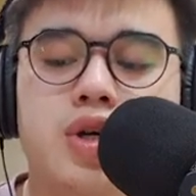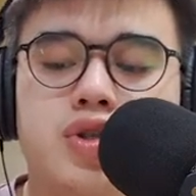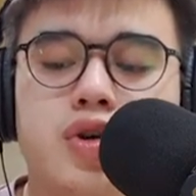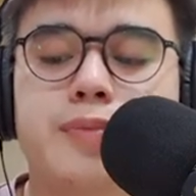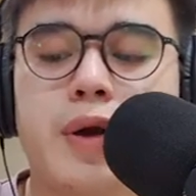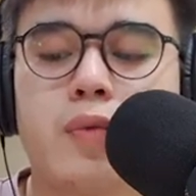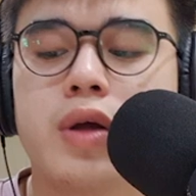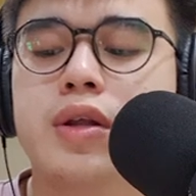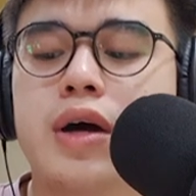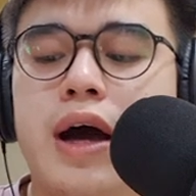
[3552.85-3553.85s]
So you might
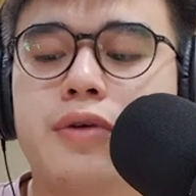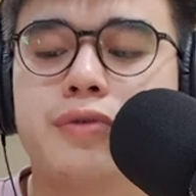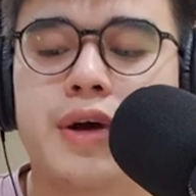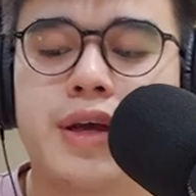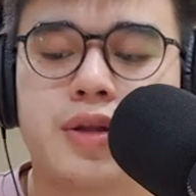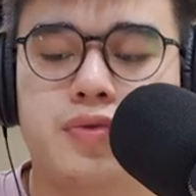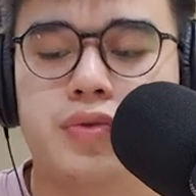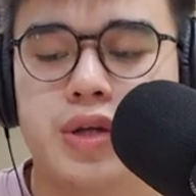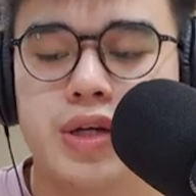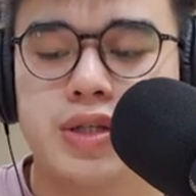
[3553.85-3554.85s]
wonder, how do I get to
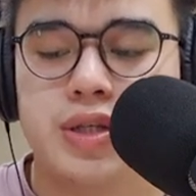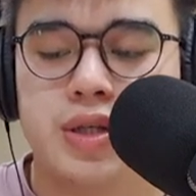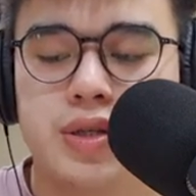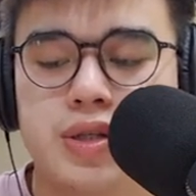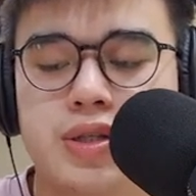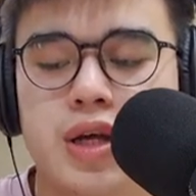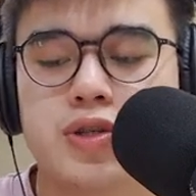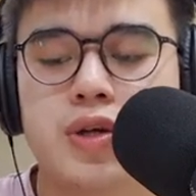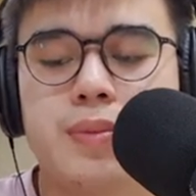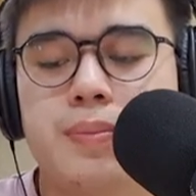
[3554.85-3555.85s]
this? This is
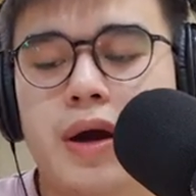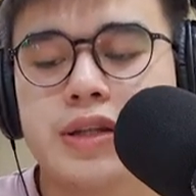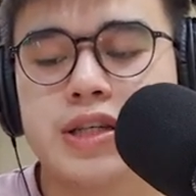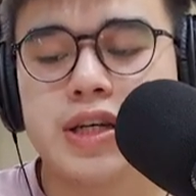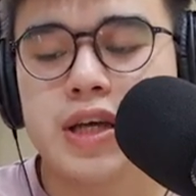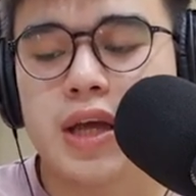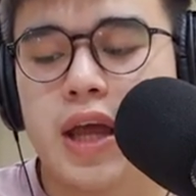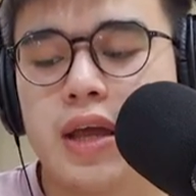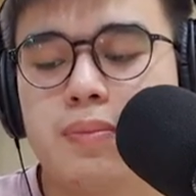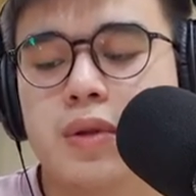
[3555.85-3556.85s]
actually by taking
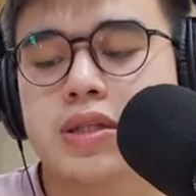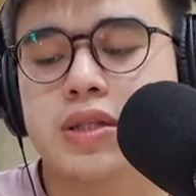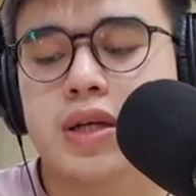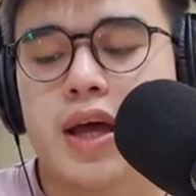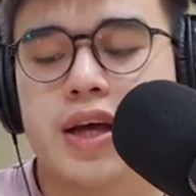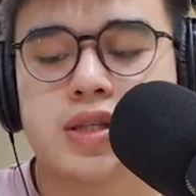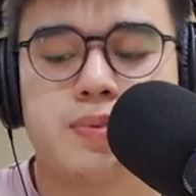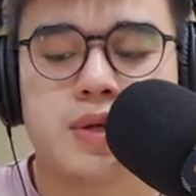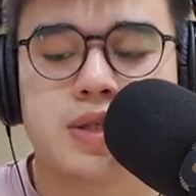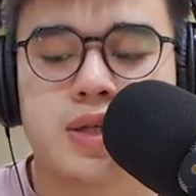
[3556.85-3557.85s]
a plus x
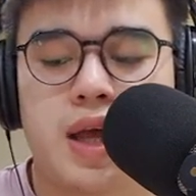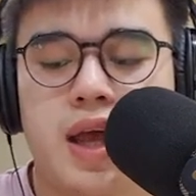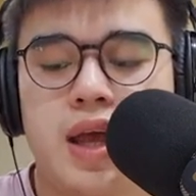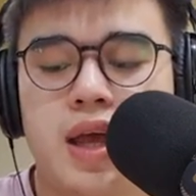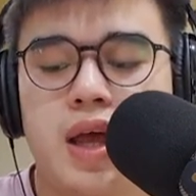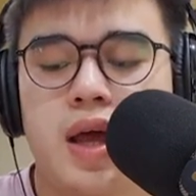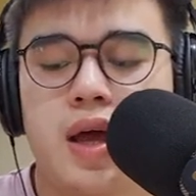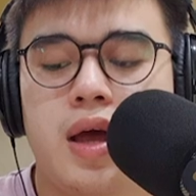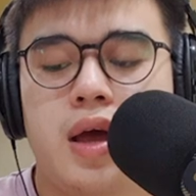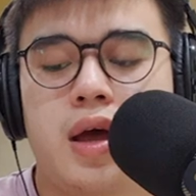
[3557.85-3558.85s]
plus a
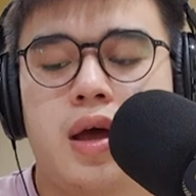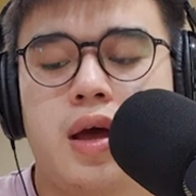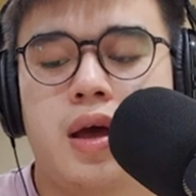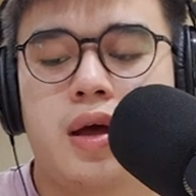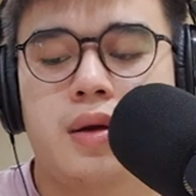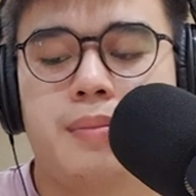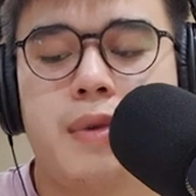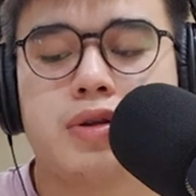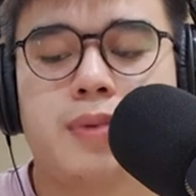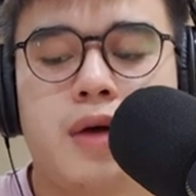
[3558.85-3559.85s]

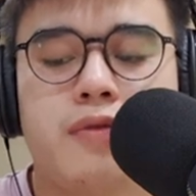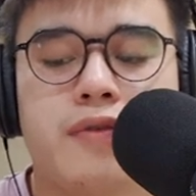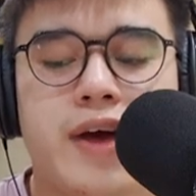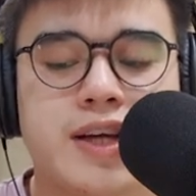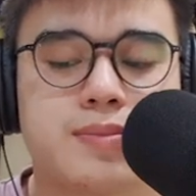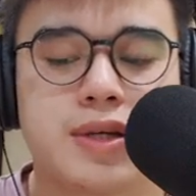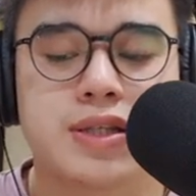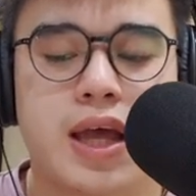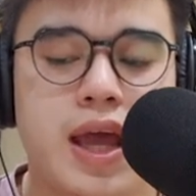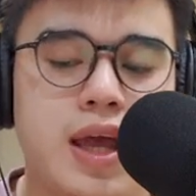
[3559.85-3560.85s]
multiplied with x plus
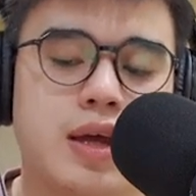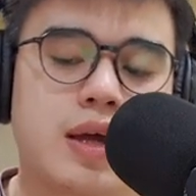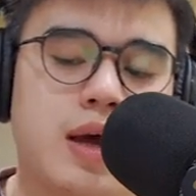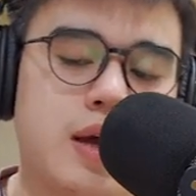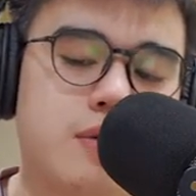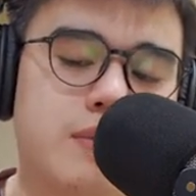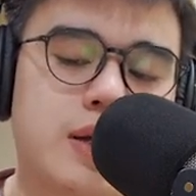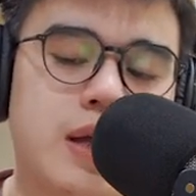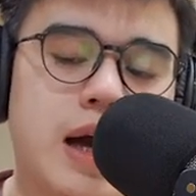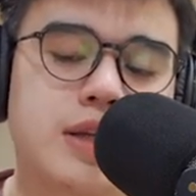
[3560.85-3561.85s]
a, and you get
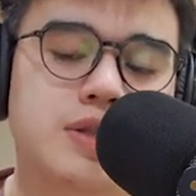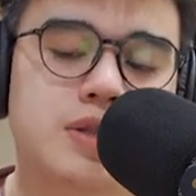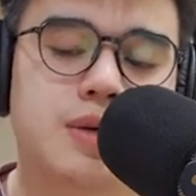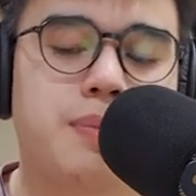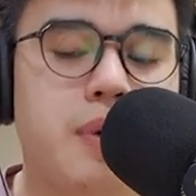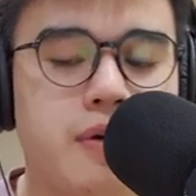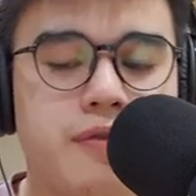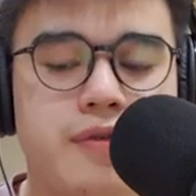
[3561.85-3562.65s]
the answers above.